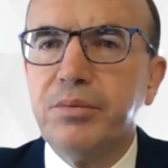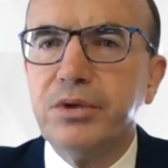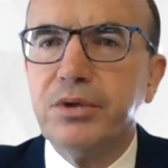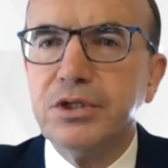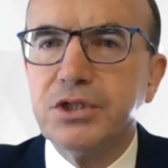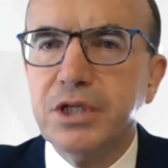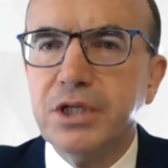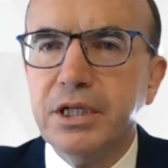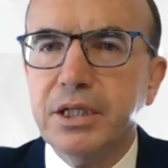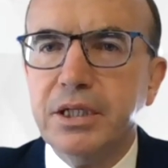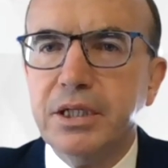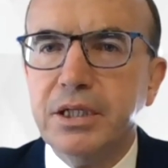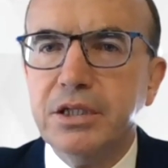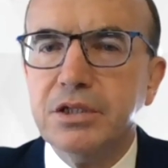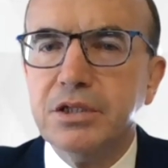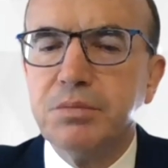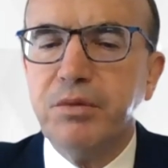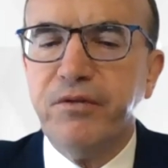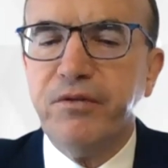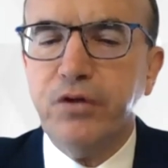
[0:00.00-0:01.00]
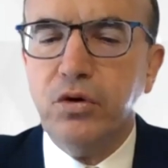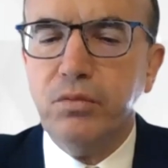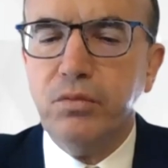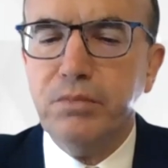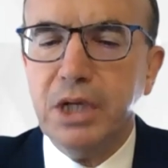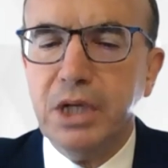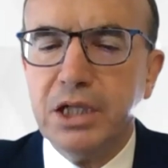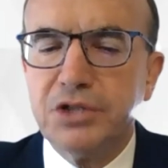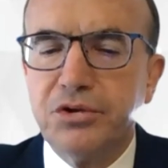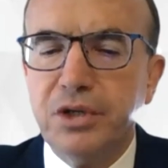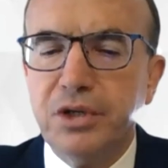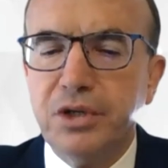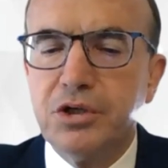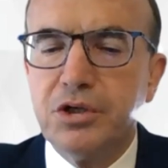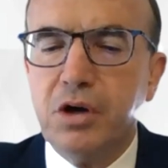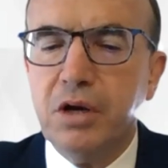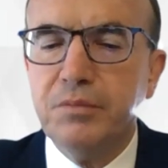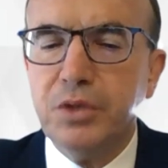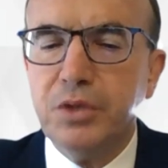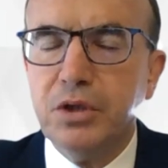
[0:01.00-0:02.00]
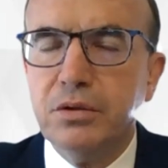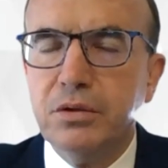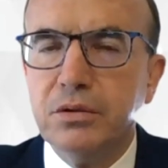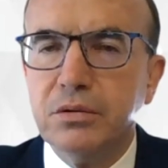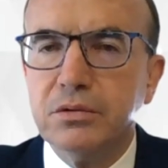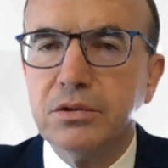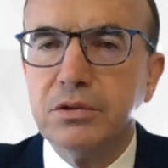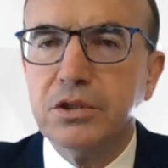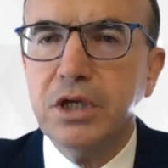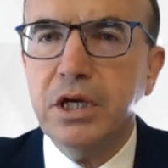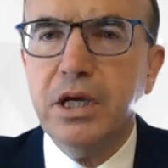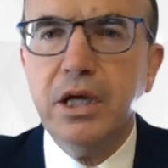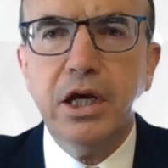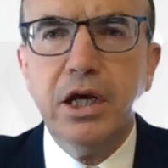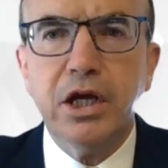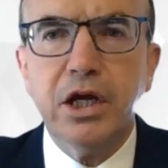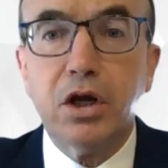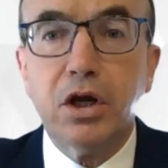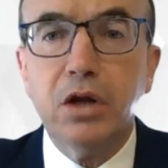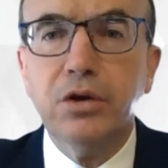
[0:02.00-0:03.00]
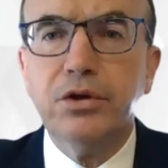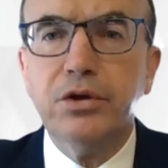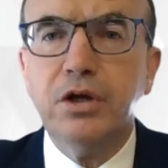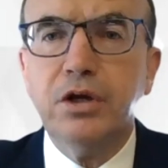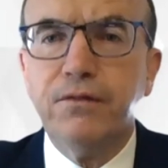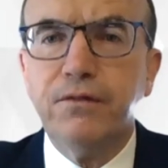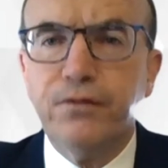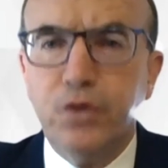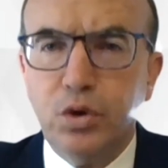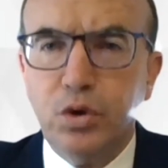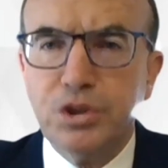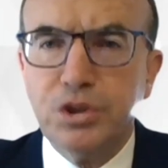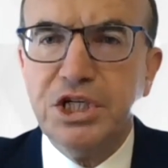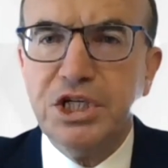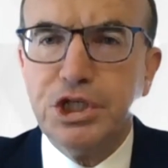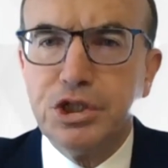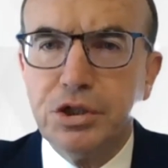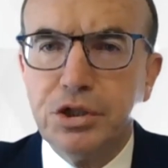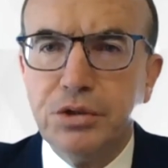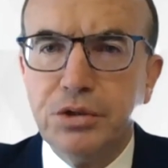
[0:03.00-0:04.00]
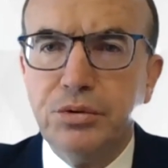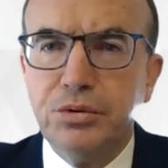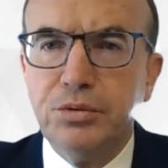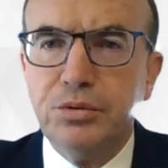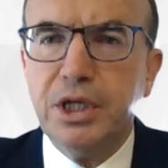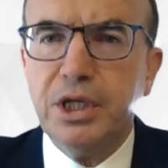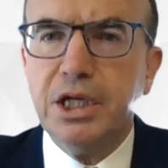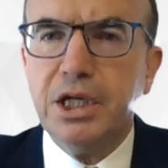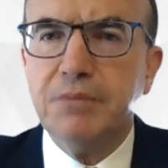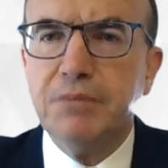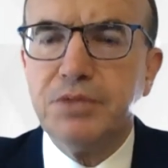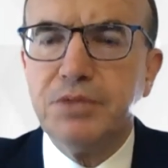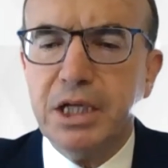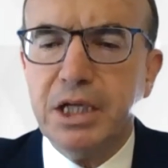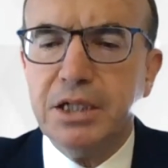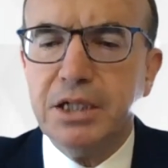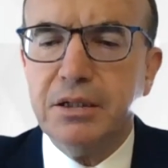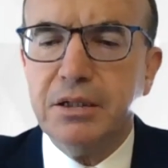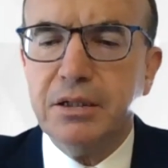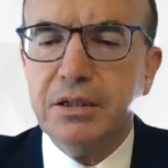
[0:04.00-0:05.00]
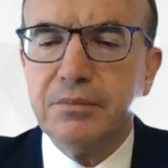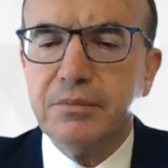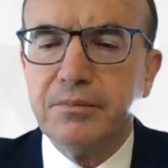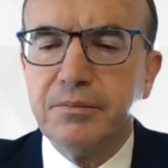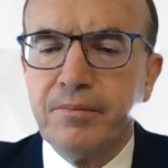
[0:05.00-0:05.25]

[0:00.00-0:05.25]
proceedings before military tribunals, including 42 in absentia.